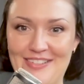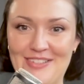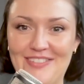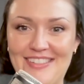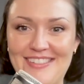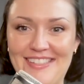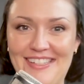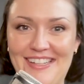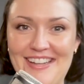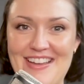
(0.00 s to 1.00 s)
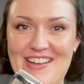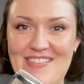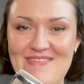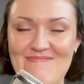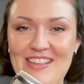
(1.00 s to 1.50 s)
It's obviously
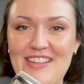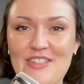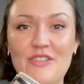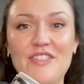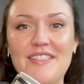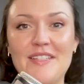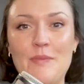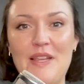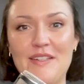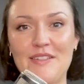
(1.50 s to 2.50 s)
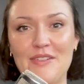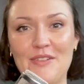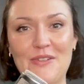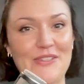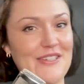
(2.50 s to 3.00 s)

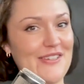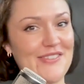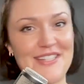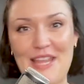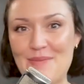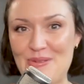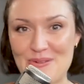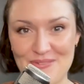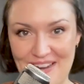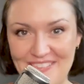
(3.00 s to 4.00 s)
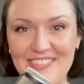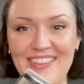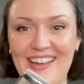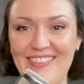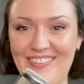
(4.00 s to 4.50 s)
been good enough to keep you around for
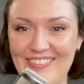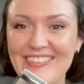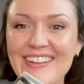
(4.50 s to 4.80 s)
that long.